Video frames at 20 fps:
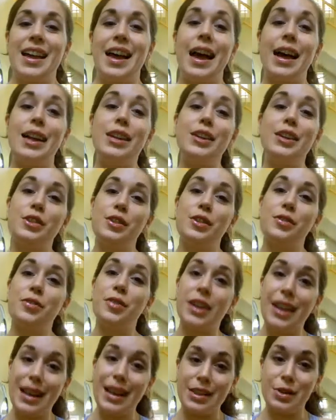I used to
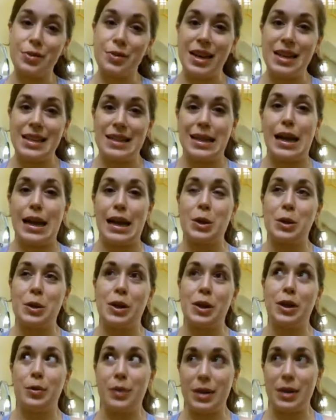forget to write down
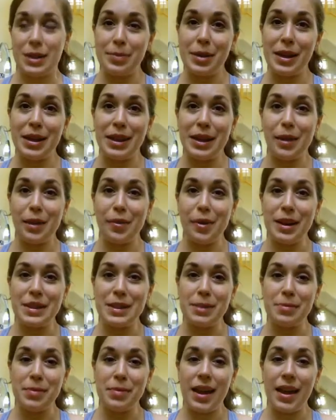the recipe that I wanted
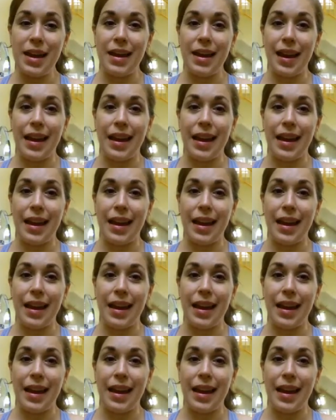to make,